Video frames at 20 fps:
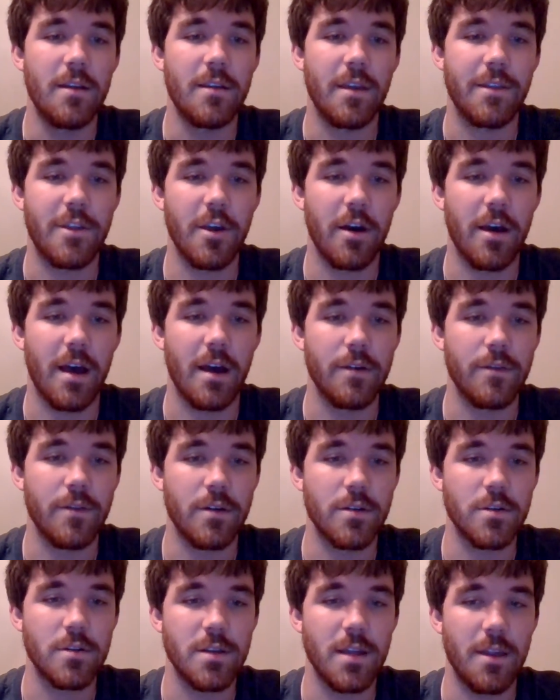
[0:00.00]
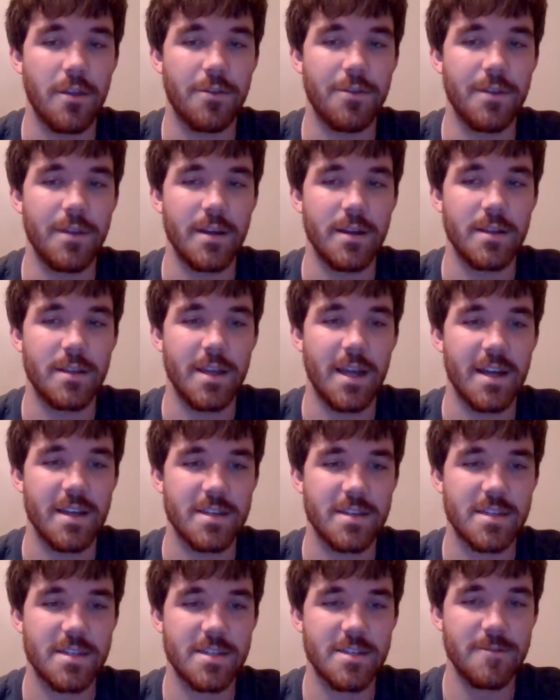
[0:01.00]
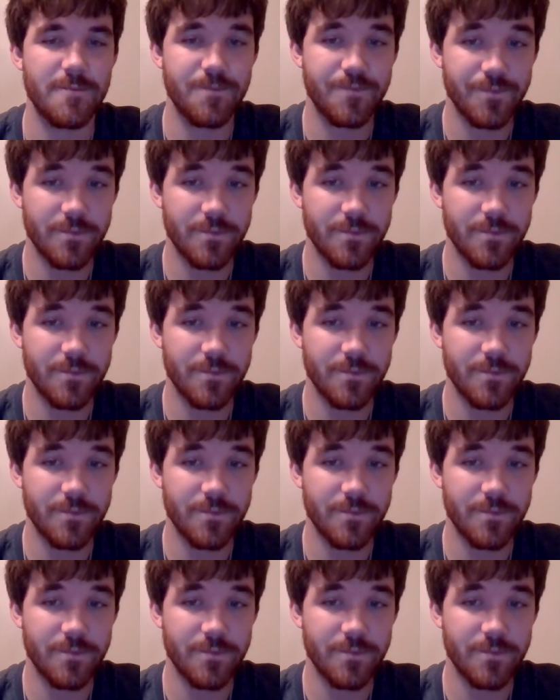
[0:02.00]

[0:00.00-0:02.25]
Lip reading: that they'll have underneath the desks.